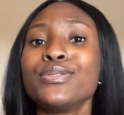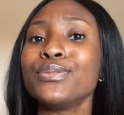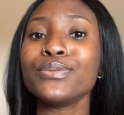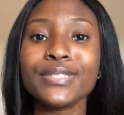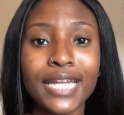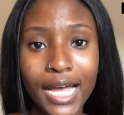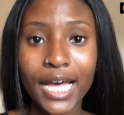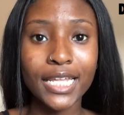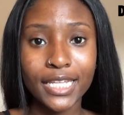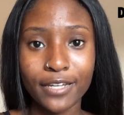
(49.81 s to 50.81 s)
do
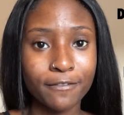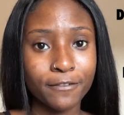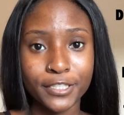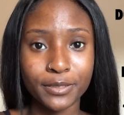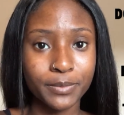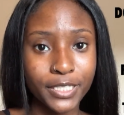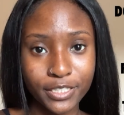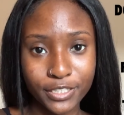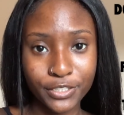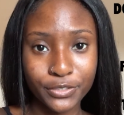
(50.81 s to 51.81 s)
not let freedom
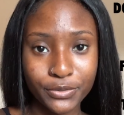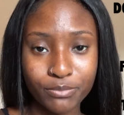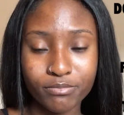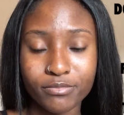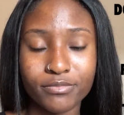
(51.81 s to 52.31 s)
get to you.